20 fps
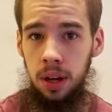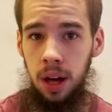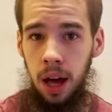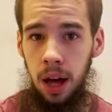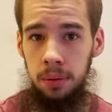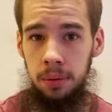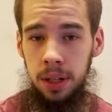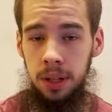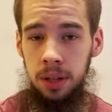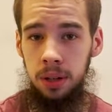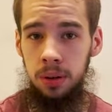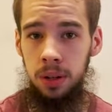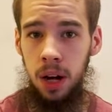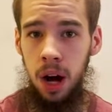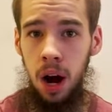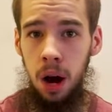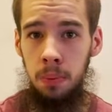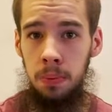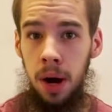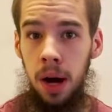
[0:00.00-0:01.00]
I mean, it would
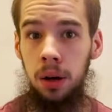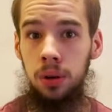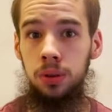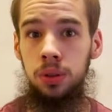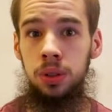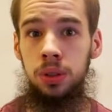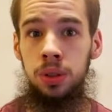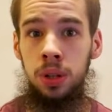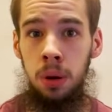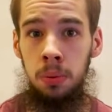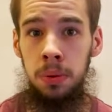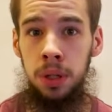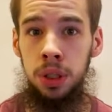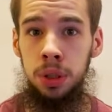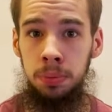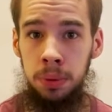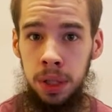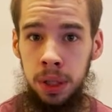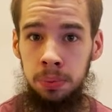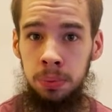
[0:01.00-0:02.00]
help out so
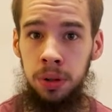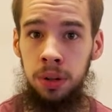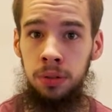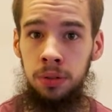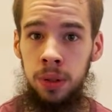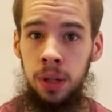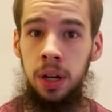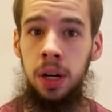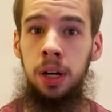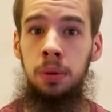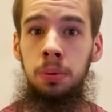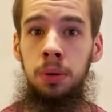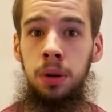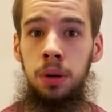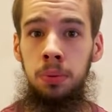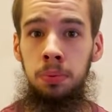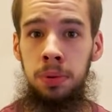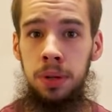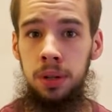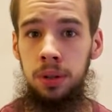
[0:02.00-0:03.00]
much people if they're able to
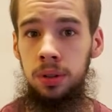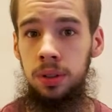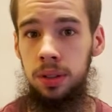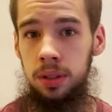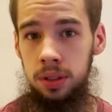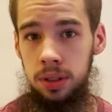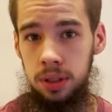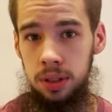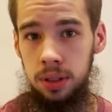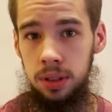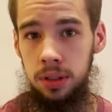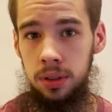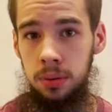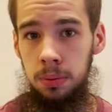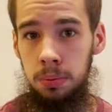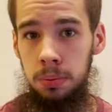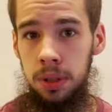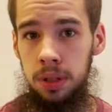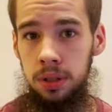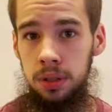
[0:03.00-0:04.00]
appeal this
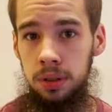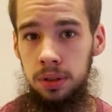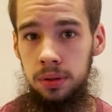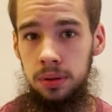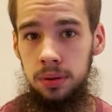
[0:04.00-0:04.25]
bill